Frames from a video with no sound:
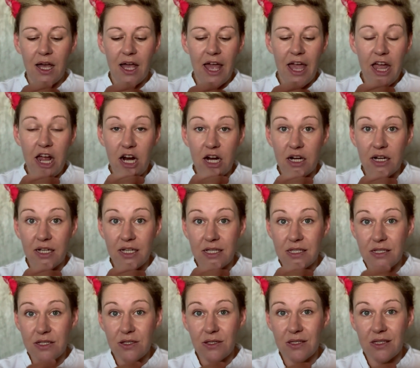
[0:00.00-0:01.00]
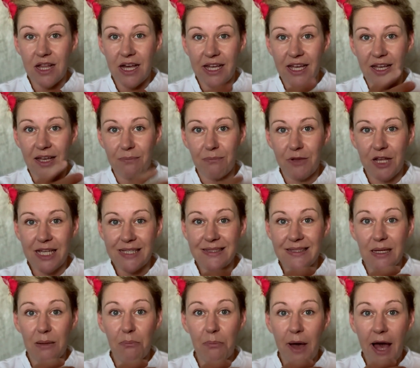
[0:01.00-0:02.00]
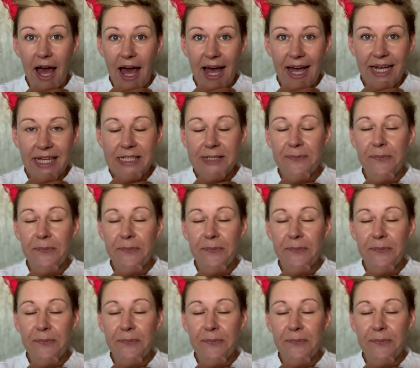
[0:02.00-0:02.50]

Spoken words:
air into like a plastic bag,